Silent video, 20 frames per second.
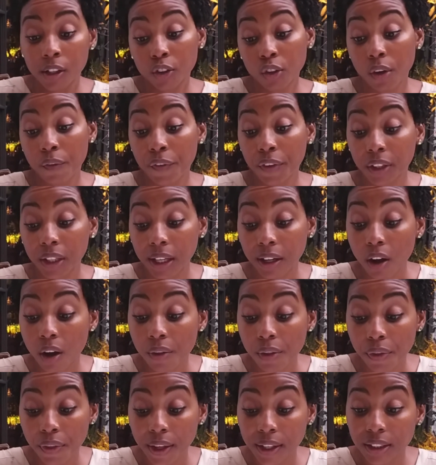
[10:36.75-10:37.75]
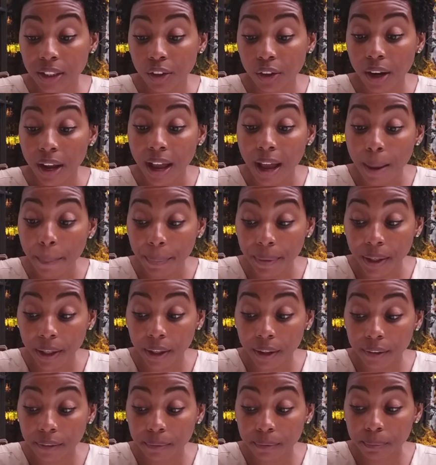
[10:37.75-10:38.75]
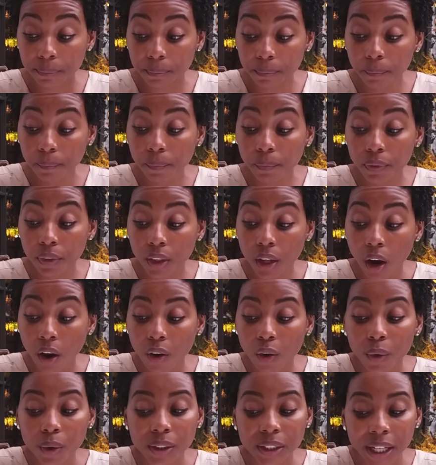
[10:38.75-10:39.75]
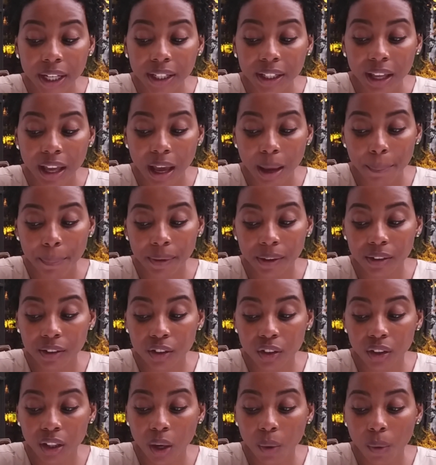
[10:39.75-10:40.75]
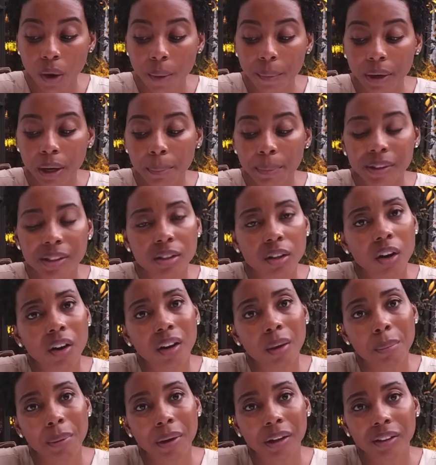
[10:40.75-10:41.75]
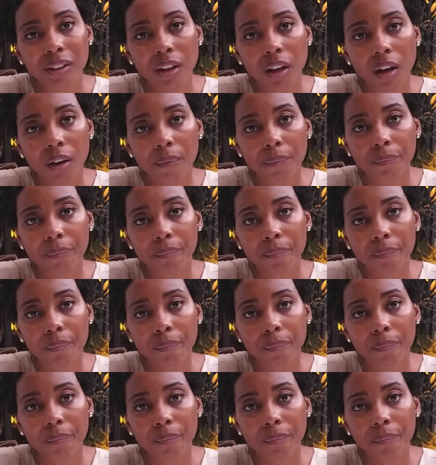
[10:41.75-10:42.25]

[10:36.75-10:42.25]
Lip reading: So I feel like all the things that are happening are ordained to happen. So like, why would I be sorry about that?